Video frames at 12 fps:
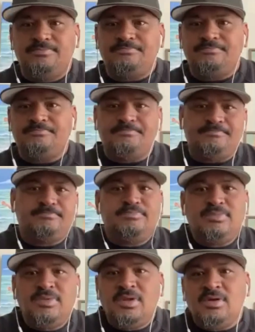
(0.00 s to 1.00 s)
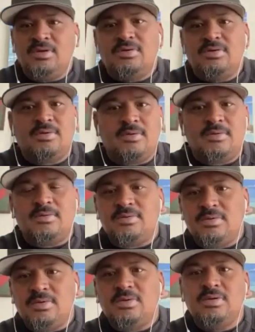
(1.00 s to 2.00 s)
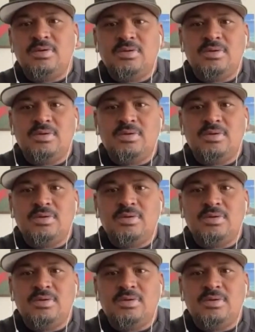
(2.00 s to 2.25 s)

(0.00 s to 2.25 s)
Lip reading: you know why I do that? Because